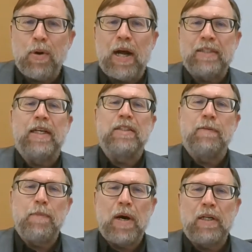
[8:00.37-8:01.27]
process
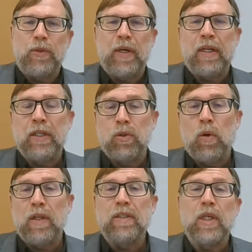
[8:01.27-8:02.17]
of monitoring and
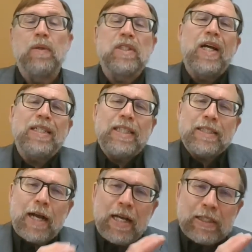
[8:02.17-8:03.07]
controlling. So it's not
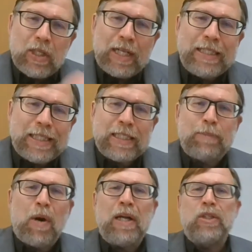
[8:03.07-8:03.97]

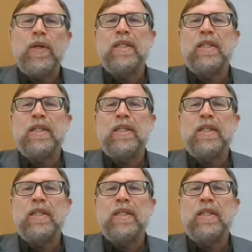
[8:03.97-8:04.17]
just monitoring.